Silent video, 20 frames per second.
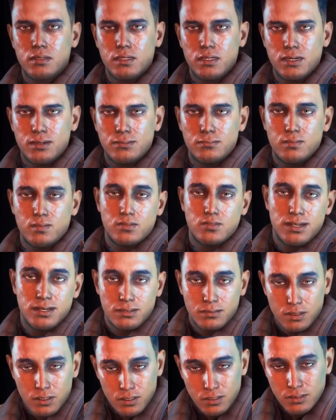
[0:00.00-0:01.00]
Come on,
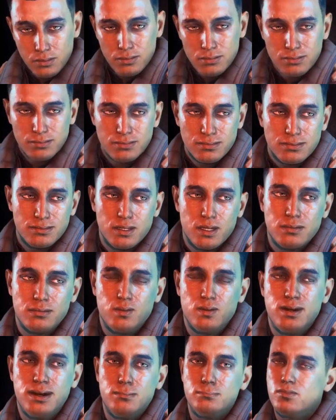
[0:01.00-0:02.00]
Ryder. You
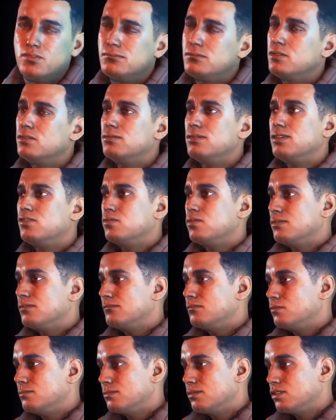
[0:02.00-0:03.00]
know I prefer to rule
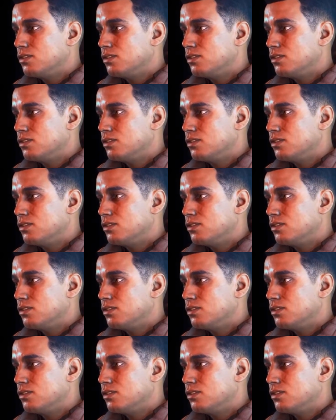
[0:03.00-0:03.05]
from the